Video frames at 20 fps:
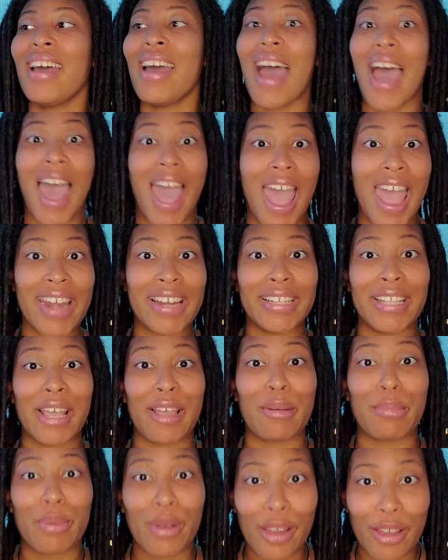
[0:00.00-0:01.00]
I had to take
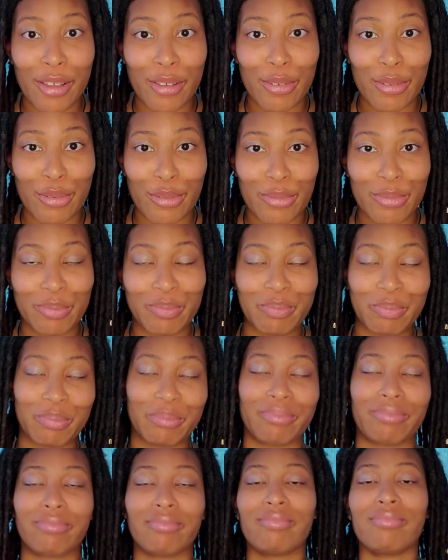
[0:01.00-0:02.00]
a breath.
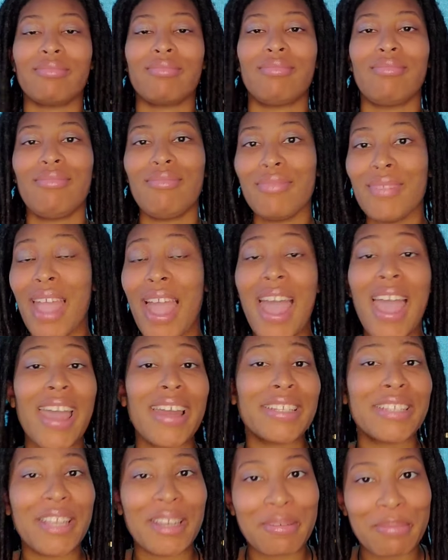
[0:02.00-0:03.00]
I had
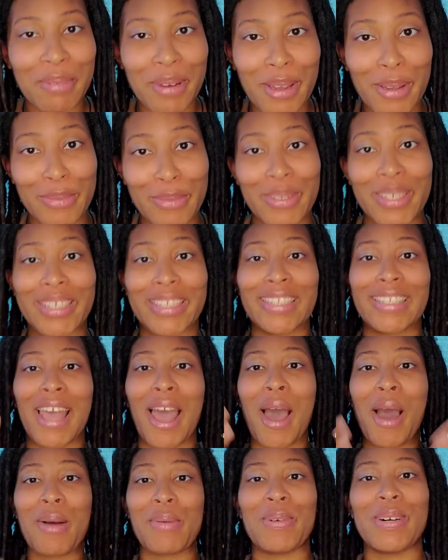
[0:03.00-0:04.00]
to take a breath. This is
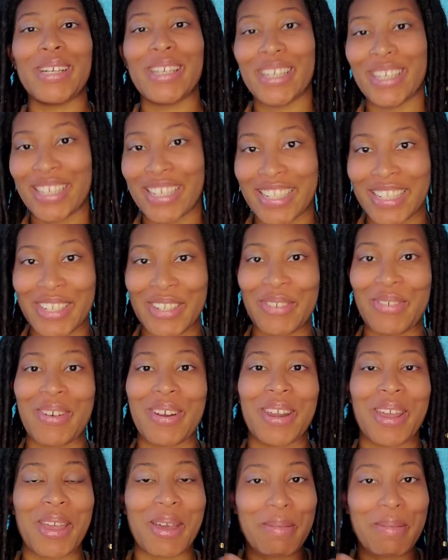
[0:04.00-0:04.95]
how I was during the